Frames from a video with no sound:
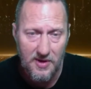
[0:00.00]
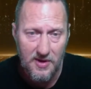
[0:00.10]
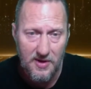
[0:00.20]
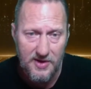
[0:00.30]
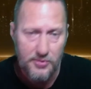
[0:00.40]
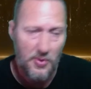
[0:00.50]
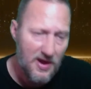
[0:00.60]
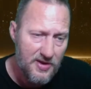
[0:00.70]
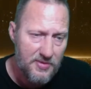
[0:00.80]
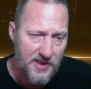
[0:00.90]
as well
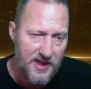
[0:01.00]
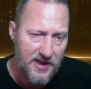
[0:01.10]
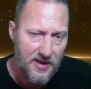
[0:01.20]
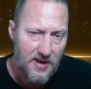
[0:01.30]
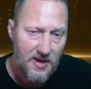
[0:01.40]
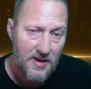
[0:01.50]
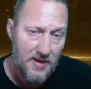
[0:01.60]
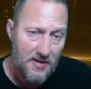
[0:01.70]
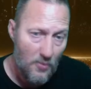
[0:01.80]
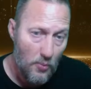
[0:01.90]
as me
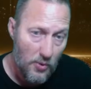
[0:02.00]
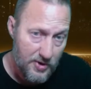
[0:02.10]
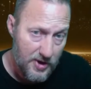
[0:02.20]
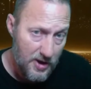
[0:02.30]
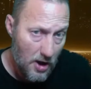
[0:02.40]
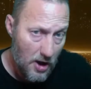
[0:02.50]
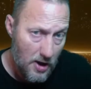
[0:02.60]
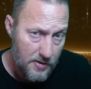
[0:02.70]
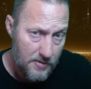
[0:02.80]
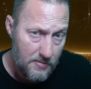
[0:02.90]
working
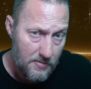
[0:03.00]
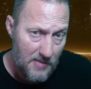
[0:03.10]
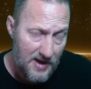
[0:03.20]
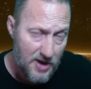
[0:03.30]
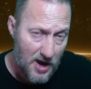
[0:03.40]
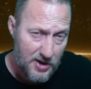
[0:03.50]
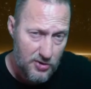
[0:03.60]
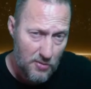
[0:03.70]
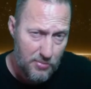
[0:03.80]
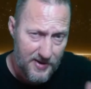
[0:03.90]
on my talk
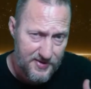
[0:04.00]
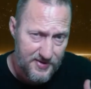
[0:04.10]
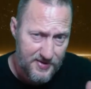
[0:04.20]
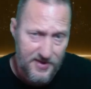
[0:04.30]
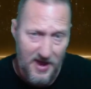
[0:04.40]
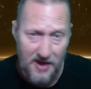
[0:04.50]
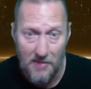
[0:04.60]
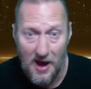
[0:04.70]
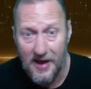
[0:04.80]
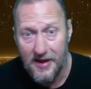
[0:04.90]
show presence and
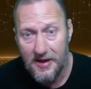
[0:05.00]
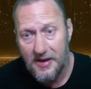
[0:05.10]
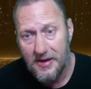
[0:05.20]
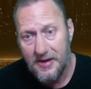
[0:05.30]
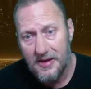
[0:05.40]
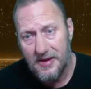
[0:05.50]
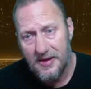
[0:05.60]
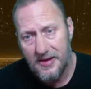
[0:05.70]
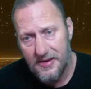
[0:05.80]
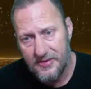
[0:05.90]
my
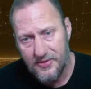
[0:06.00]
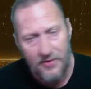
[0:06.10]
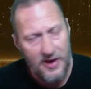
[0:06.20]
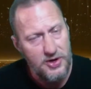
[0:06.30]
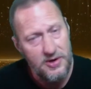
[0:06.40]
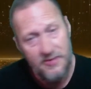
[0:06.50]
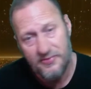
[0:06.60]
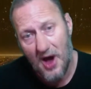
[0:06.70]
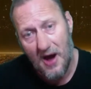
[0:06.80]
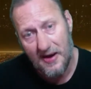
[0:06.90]
duration of
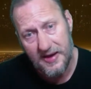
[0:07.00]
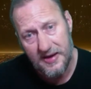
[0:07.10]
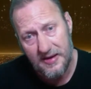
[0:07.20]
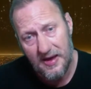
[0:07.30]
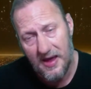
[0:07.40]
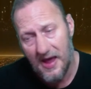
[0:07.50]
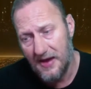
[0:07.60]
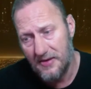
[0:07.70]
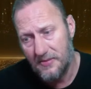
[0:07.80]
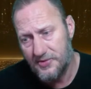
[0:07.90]
talking
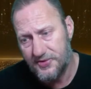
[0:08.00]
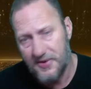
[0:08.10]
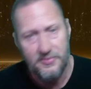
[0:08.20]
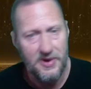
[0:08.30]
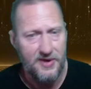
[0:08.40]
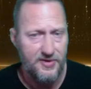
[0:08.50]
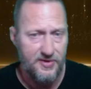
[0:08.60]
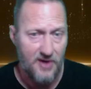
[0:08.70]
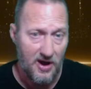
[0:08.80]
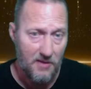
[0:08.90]
and subjects to
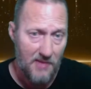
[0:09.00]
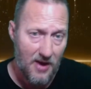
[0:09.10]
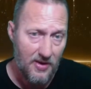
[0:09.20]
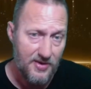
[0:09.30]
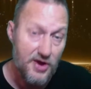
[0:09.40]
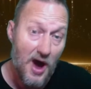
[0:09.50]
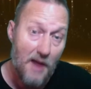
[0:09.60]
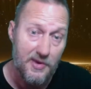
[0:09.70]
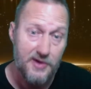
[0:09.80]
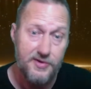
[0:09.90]
talk about and
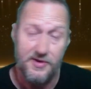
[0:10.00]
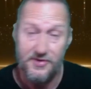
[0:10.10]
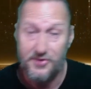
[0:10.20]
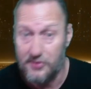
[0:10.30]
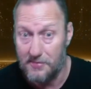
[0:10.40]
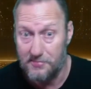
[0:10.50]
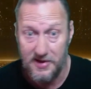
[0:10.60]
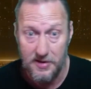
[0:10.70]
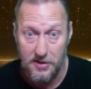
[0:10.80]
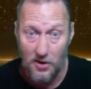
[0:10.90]
topics and
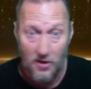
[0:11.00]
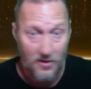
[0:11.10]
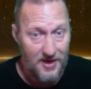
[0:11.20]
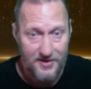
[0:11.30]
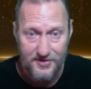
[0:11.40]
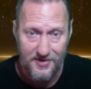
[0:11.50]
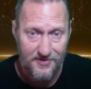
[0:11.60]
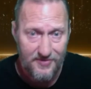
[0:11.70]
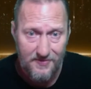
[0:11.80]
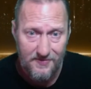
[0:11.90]
scripting and all that stuff.
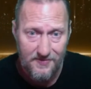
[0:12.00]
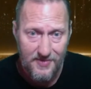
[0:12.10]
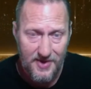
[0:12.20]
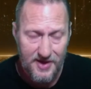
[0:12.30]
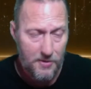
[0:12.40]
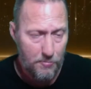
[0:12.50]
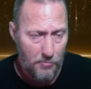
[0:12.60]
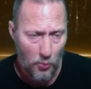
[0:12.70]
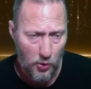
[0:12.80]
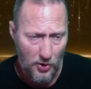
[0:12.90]
It's a
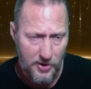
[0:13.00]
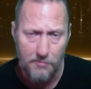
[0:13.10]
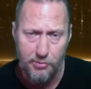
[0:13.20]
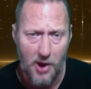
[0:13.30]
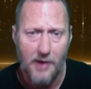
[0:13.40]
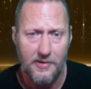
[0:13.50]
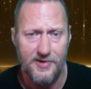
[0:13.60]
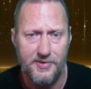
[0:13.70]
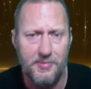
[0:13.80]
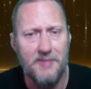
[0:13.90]
work in
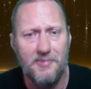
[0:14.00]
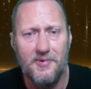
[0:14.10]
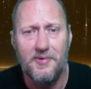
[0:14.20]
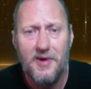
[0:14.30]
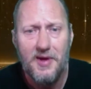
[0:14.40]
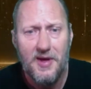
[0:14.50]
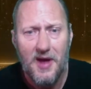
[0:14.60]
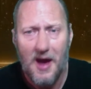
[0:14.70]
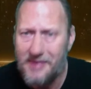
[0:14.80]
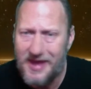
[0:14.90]
progress, people.
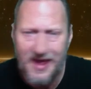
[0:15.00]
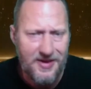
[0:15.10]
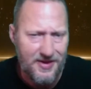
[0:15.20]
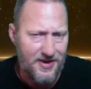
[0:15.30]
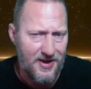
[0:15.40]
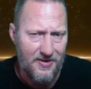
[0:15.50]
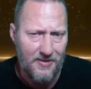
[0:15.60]
I'm getting there.